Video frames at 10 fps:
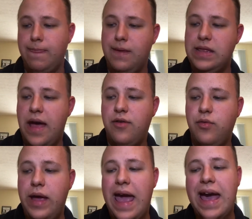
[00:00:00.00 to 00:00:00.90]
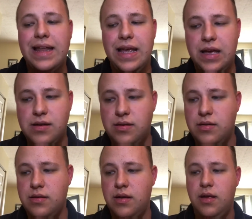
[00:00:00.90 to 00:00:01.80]
Now, if we add
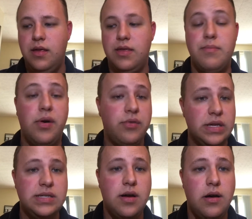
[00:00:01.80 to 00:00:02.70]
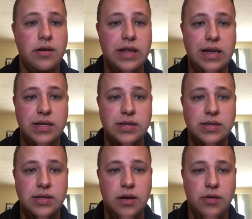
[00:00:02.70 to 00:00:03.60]
in the bonus song that
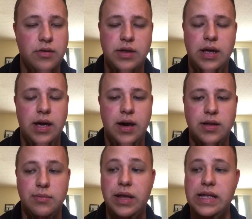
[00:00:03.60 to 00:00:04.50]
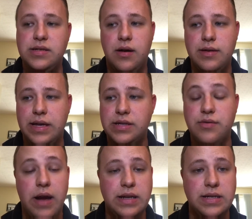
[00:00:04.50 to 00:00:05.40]
is, or the blade song that is
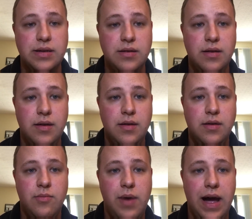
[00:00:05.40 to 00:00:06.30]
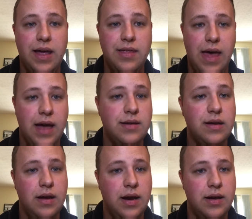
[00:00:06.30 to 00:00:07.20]
granted by that
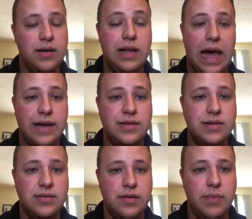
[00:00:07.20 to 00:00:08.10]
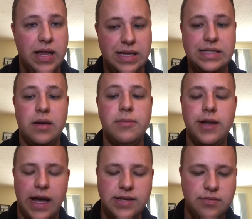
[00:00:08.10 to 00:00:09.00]
class, by that
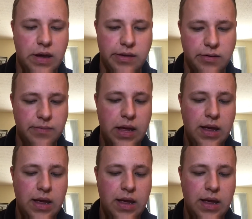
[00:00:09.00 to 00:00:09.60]
subclass rather,